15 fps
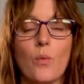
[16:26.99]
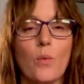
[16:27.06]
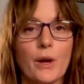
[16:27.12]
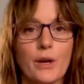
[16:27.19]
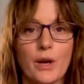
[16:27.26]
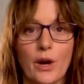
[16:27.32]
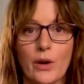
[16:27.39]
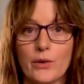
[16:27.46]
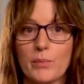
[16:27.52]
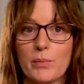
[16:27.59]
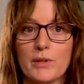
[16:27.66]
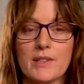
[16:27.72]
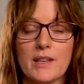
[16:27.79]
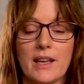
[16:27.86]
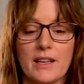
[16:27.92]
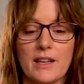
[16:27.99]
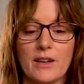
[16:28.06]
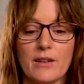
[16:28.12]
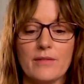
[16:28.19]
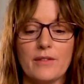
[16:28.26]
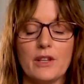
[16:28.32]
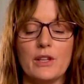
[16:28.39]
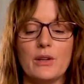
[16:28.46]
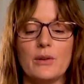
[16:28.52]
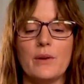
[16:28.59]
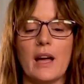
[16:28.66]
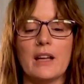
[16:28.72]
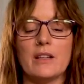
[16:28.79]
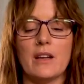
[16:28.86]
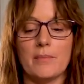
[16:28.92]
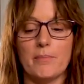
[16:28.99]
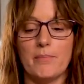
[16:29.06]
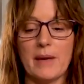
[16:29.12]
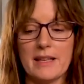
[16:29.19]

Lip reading: 100% here for you and